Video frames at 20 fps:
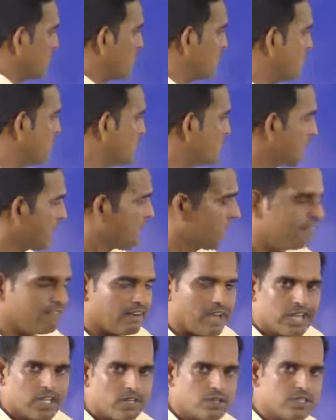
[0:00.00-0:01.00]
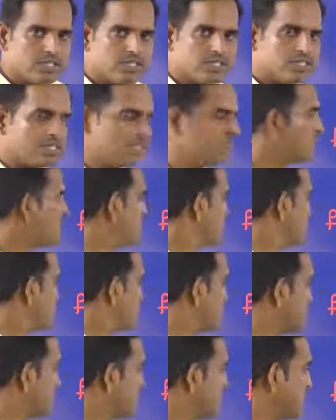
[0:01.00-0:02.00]
when your I value is 0,
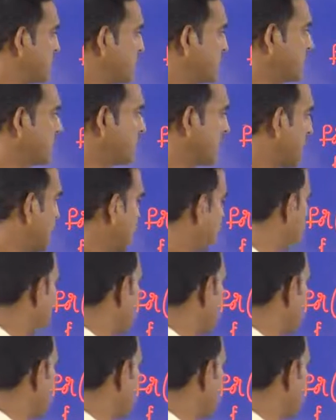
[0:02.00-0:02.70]
the particular I